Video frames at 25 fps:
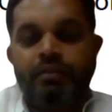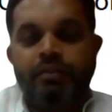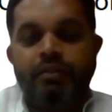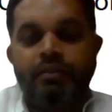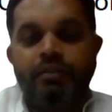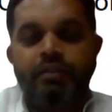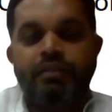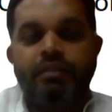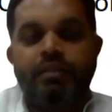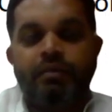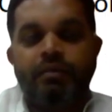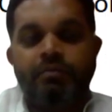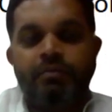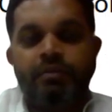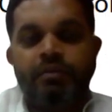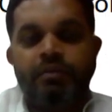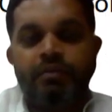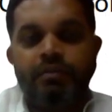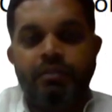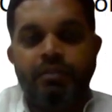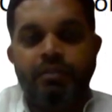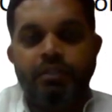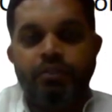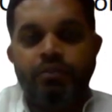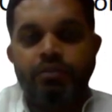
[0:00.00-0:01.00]
In
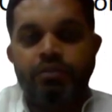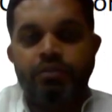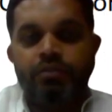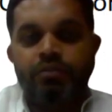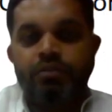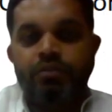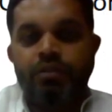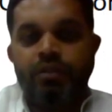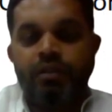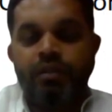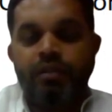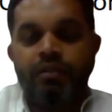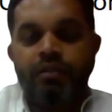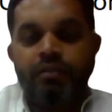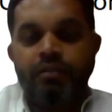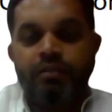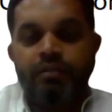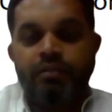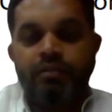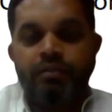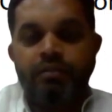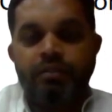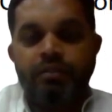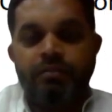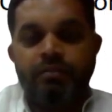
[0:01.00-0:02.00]
Tamil, they used to call
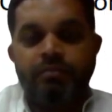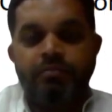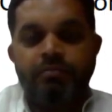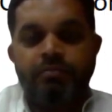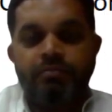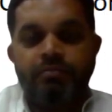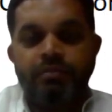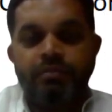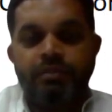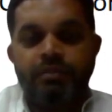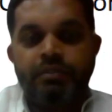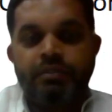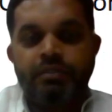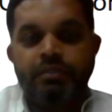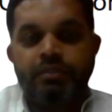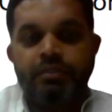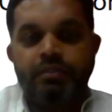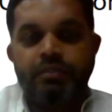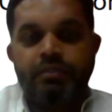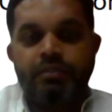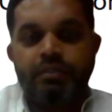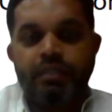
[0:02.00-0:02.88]
this